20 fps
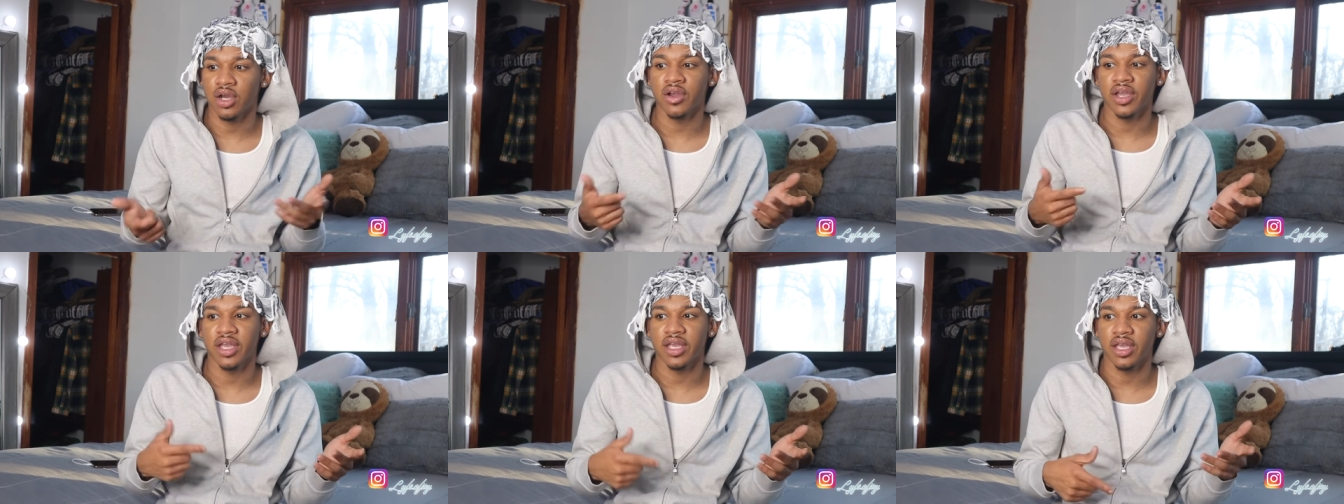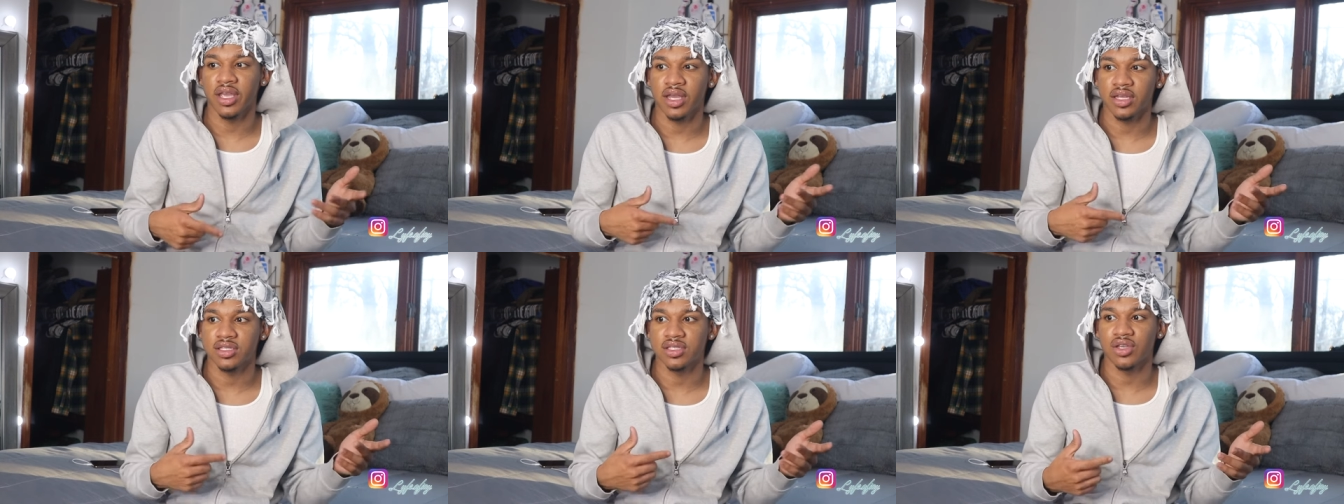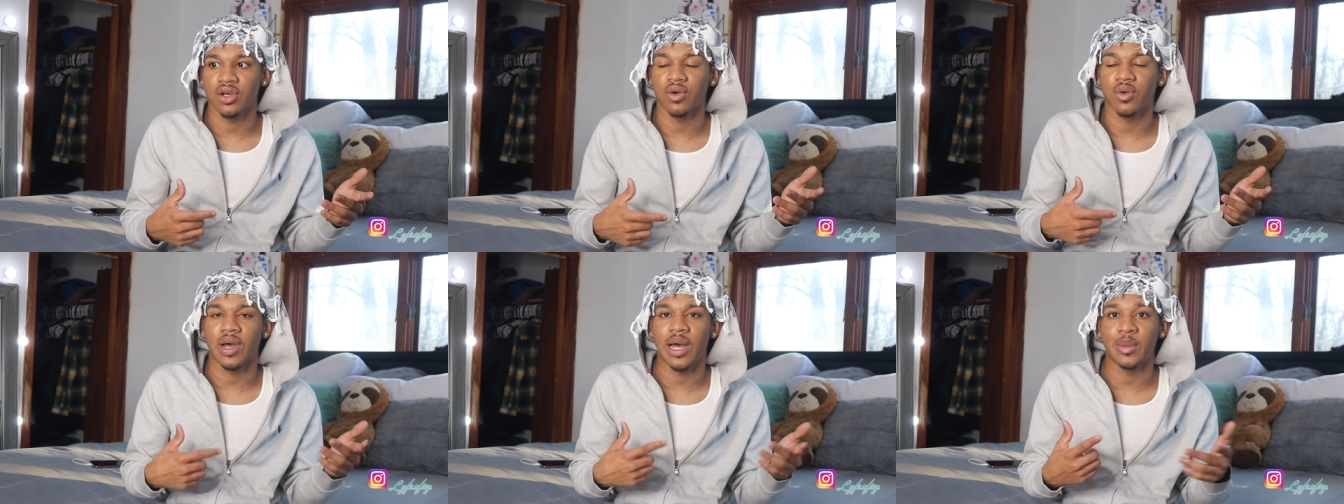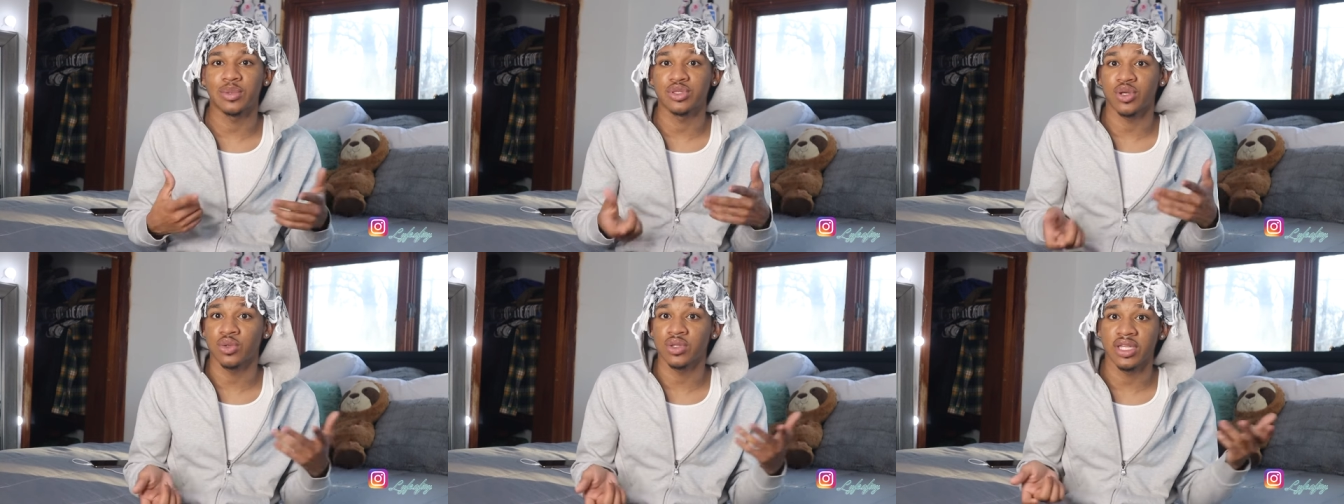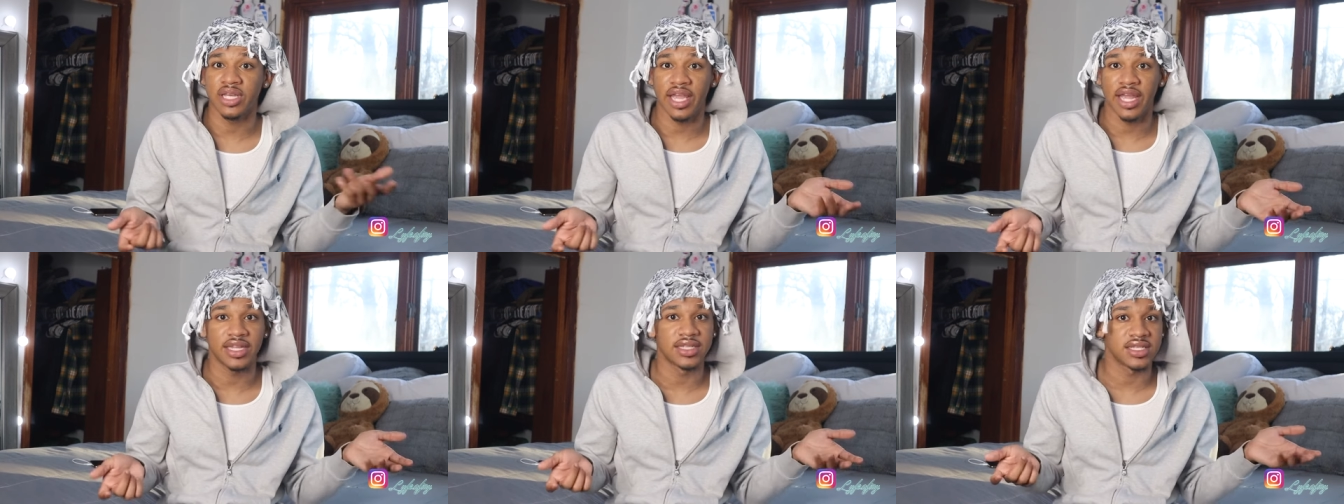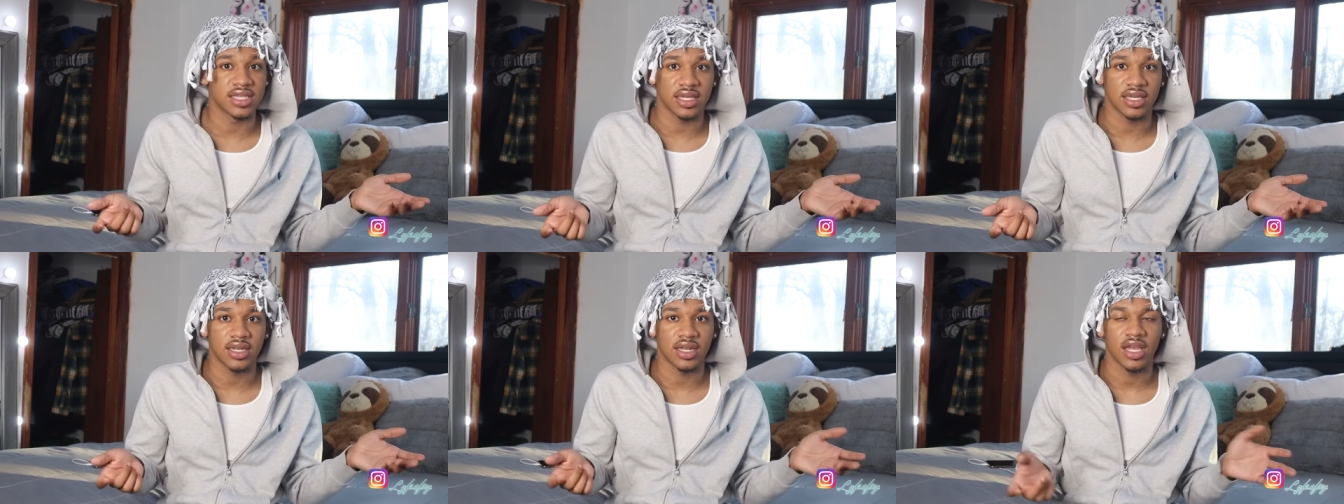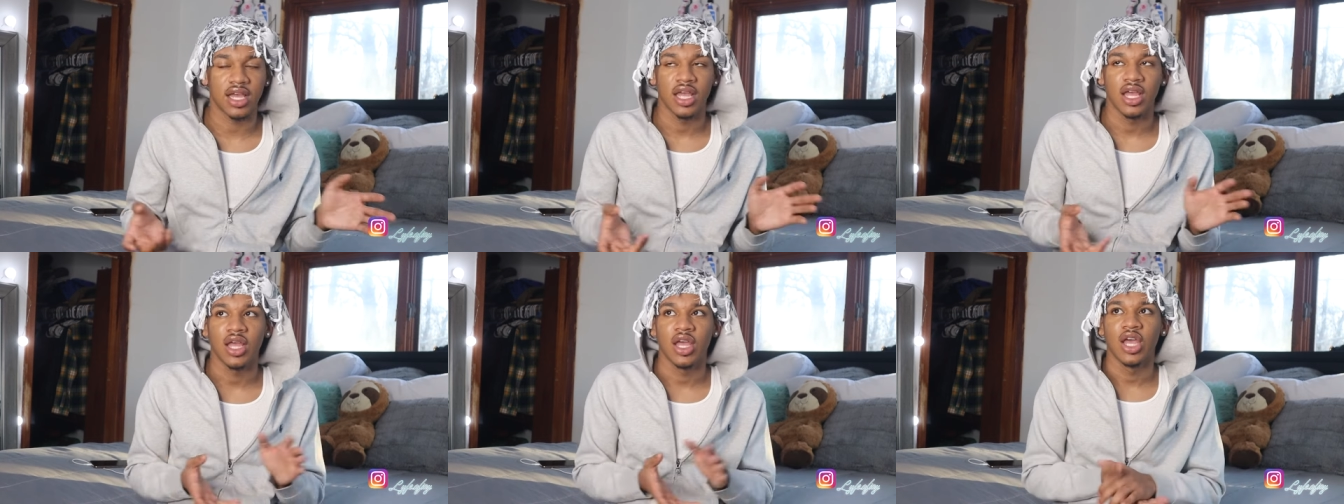Okay, yeah, so I was only eighteen,
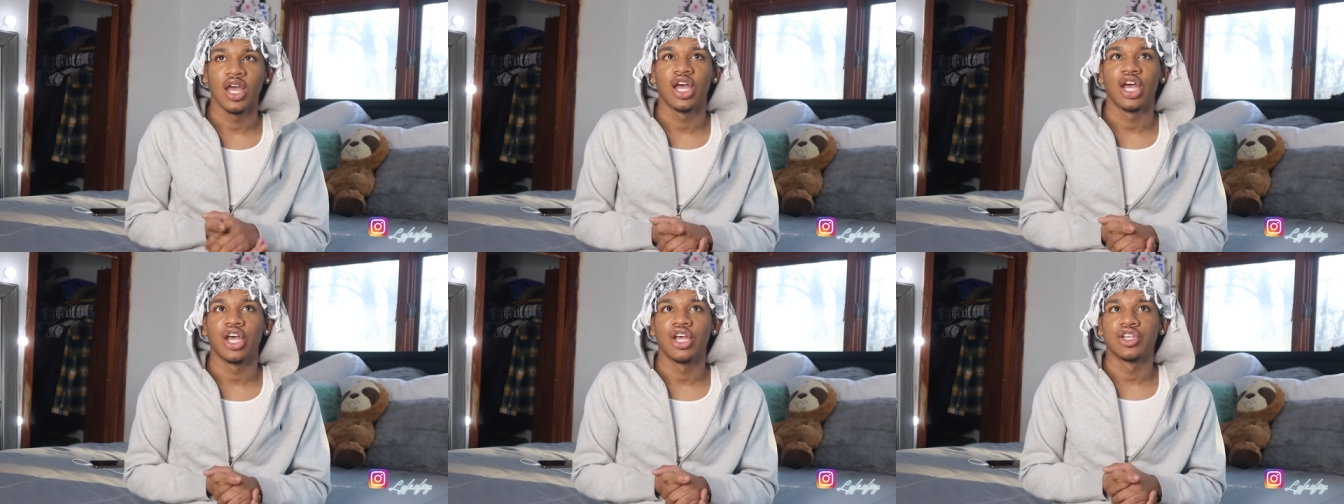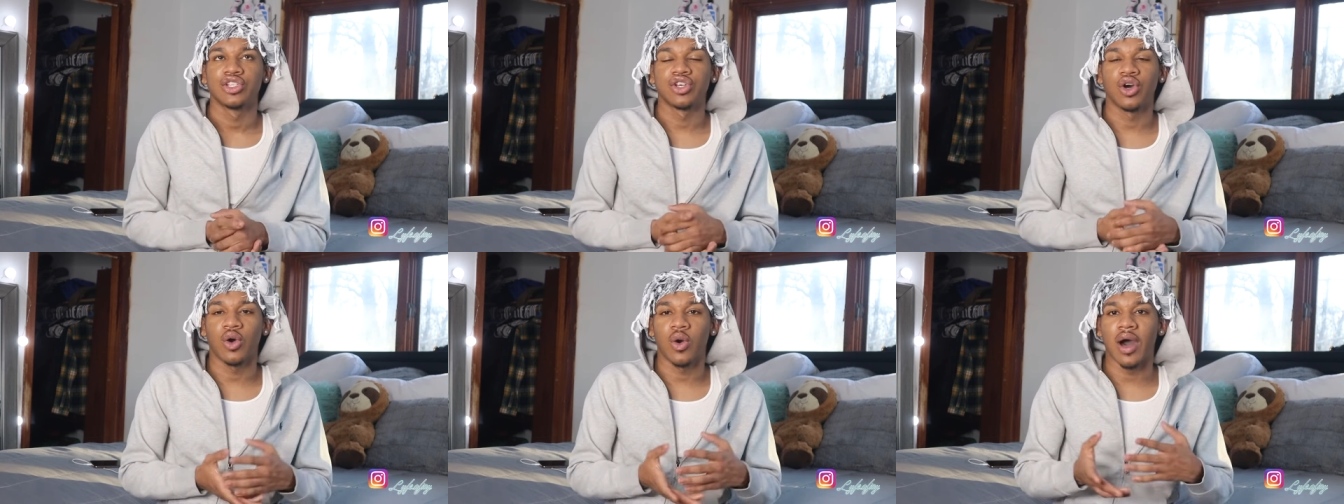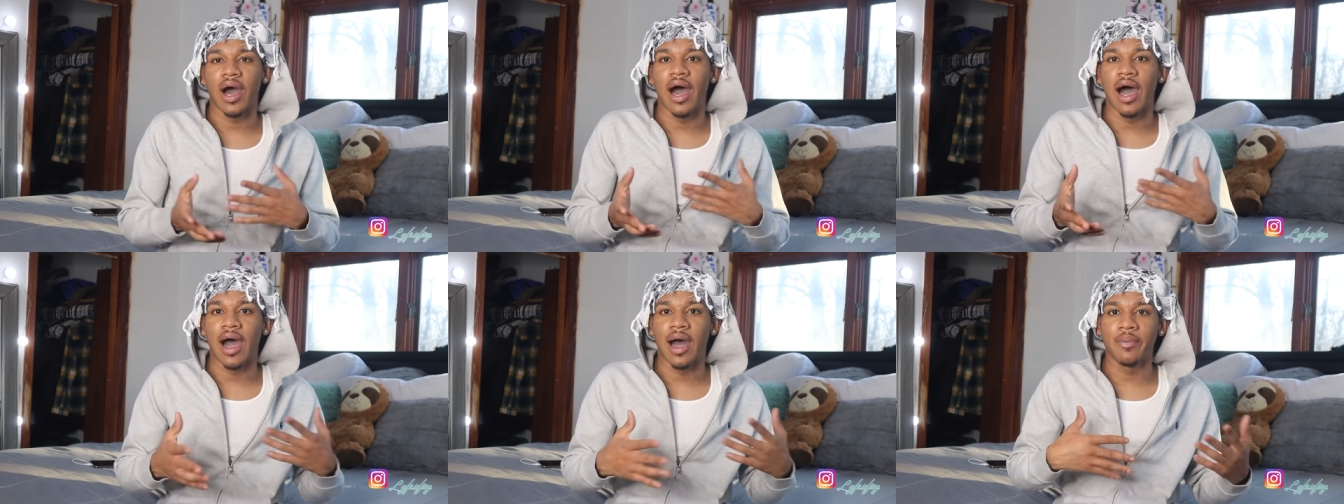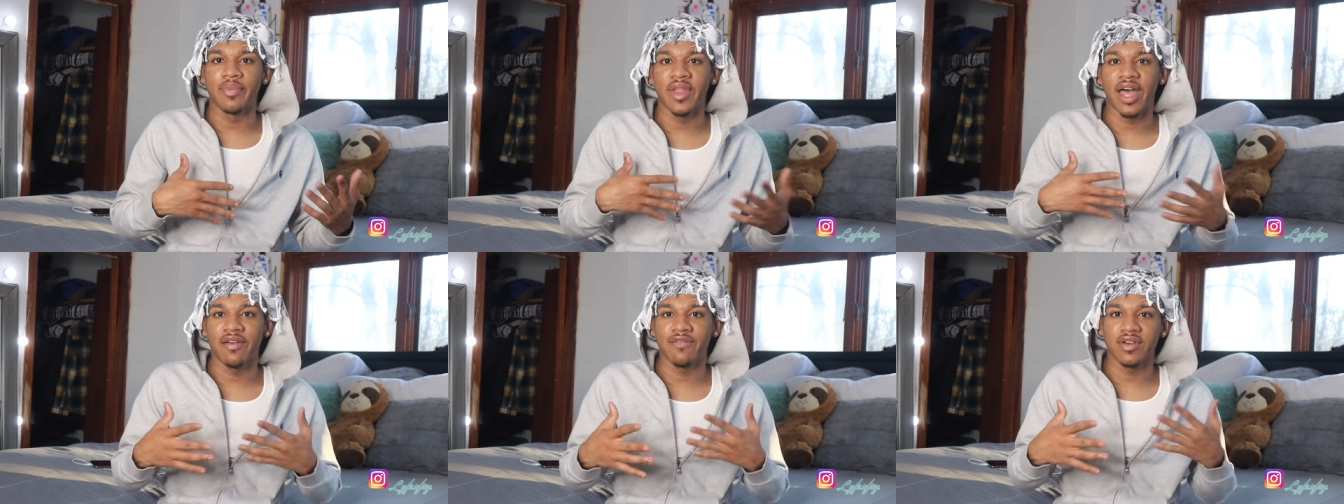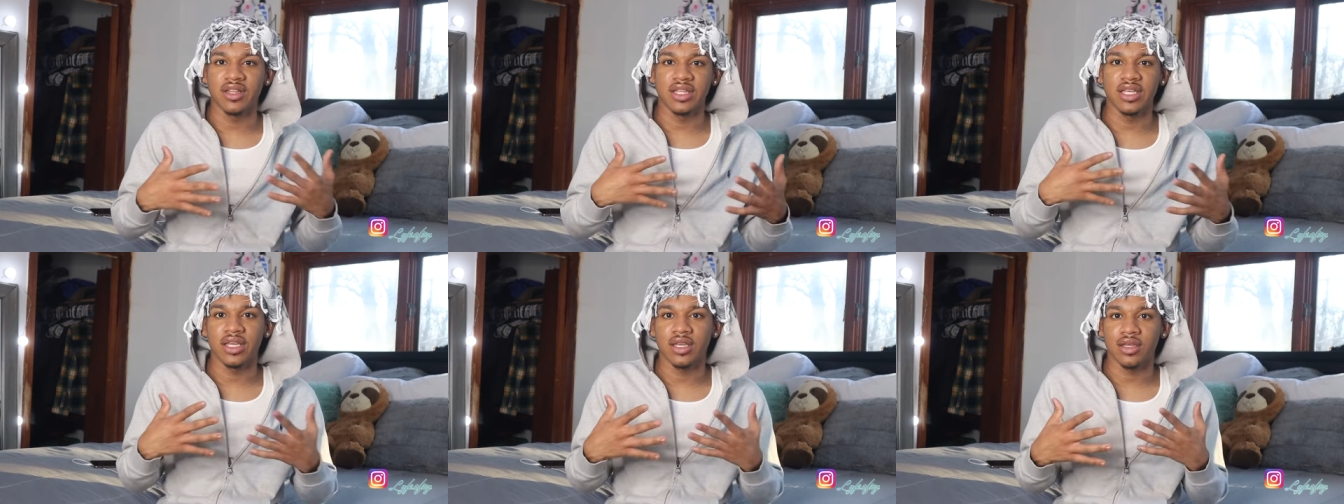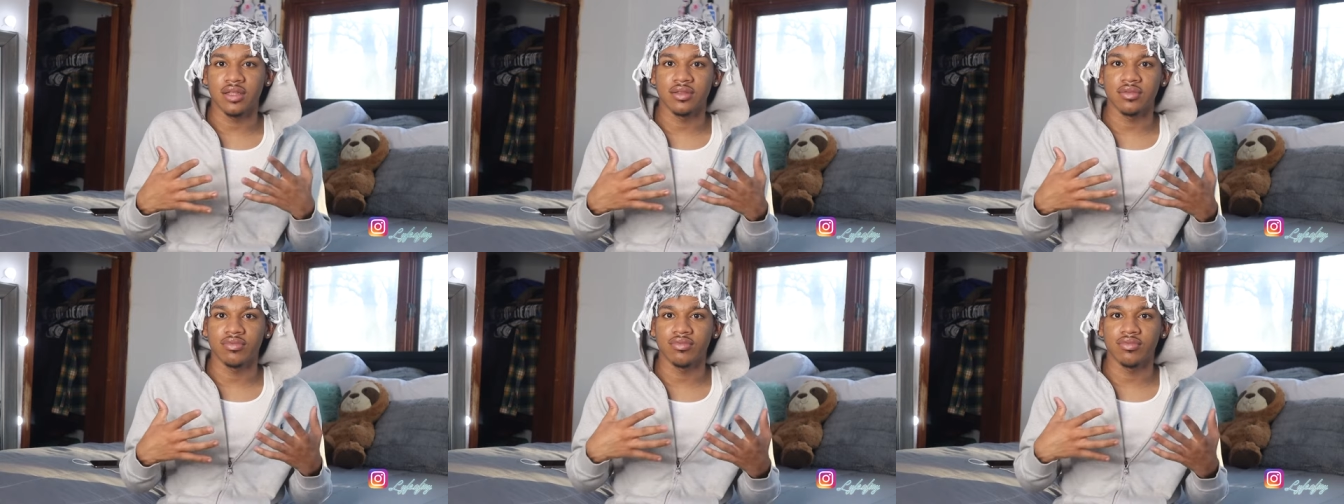so I'm not really,